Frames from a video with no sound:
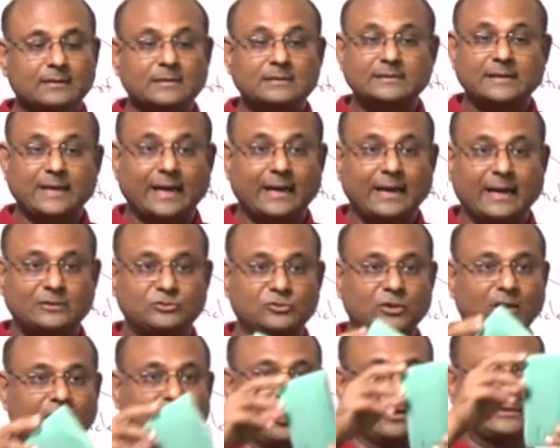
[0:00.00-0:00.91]
can
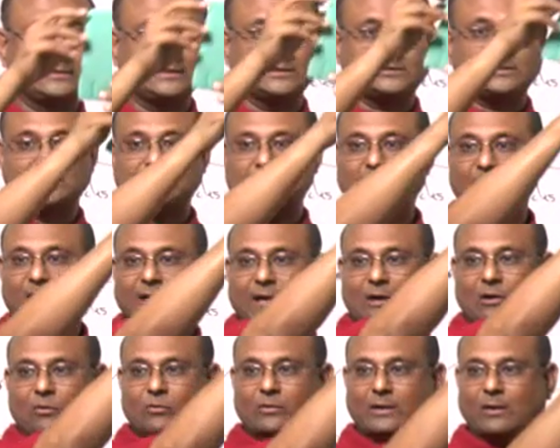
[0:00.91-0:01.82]
actually not just turn
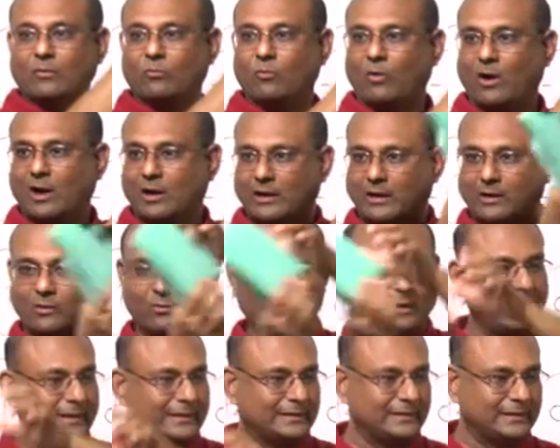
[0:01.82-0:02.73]
around and walk around
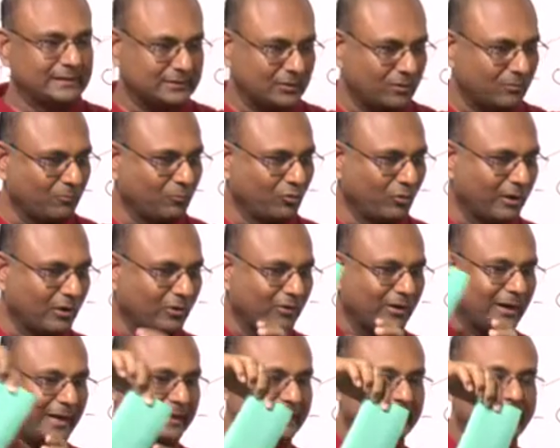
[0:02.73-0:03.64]
like this or move
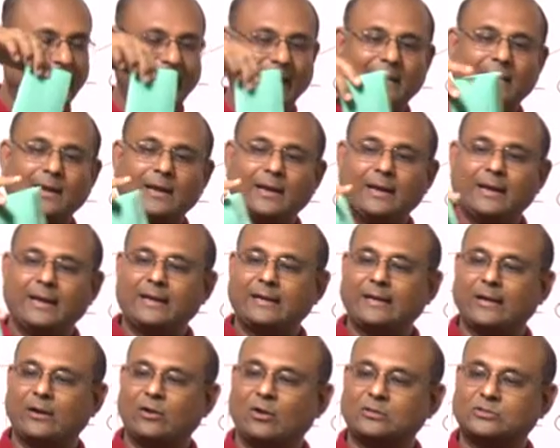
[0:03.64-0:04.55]
around like that. It
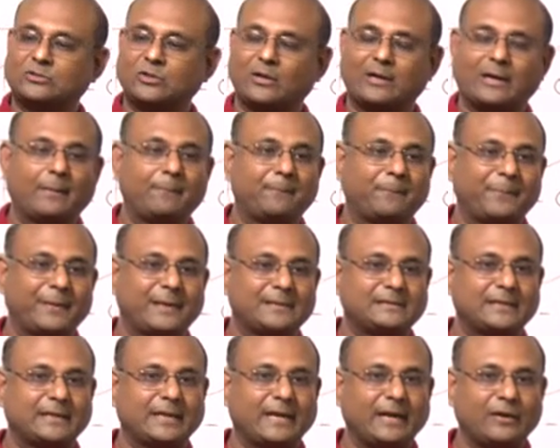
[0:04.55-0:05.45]
can also compress,
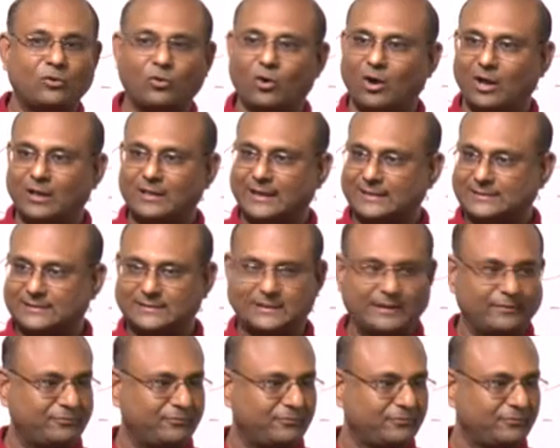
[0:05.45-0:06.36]
it can do all that
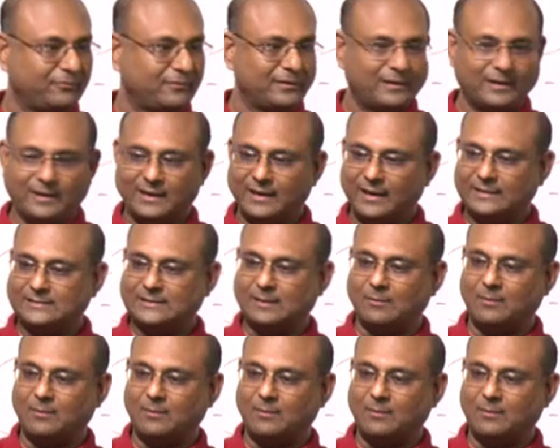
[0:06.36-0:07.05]
stuff. And some